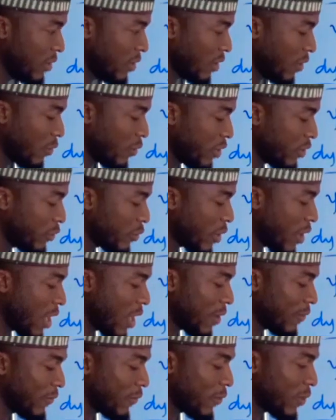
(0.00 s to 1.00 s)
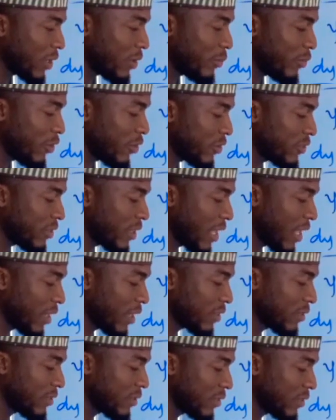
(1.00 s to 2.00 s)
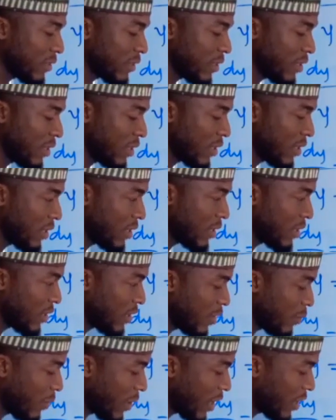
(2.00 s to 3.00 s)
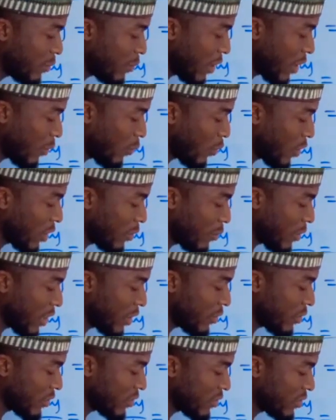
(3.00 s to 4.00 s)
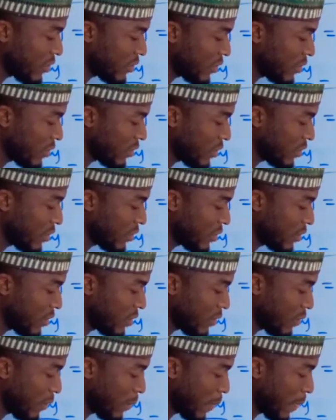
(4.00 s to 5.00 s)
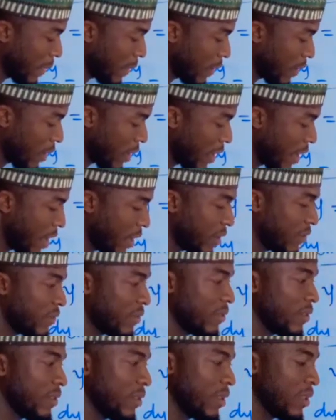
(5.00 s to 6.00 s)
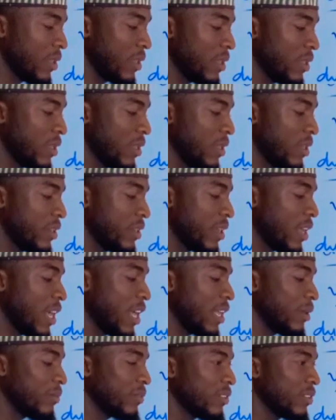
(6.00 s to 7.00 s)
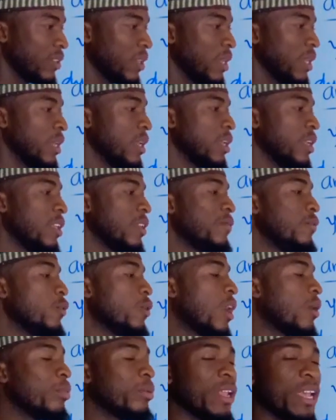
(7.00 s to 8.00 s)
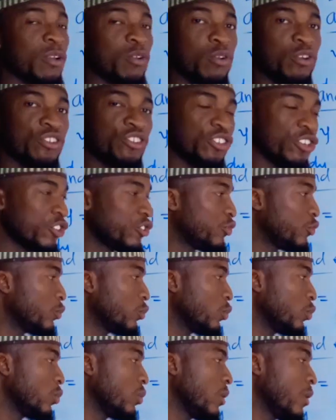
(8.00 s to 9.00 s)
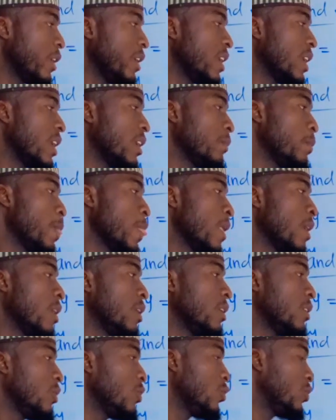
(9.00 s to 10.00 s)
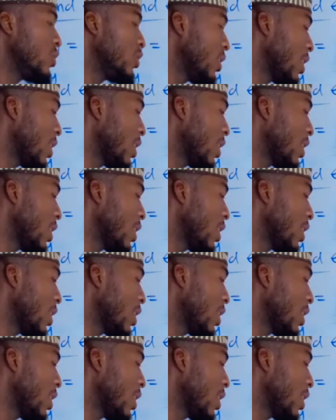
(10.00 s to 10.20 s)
you're going to have 1 plus x divided by 1 minus x times. If you apply quotient rule here, you